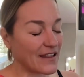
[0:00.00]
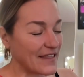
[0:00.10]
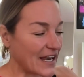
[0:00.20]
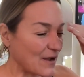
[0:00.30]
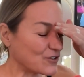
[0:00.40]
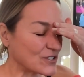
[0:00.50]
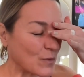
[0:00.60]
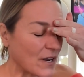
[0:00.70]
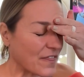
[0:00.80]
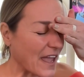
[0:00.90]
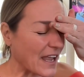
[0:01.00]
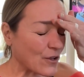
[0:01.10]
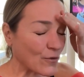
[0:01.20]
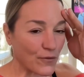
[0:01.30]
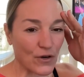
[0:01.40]
then I just want to thank
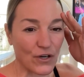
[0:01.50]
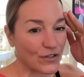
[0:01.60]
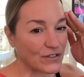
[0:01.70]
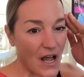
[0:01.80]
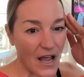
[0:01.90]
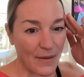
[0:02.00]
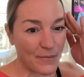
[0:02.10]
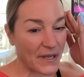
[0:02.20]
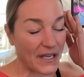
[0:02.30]
you for your time being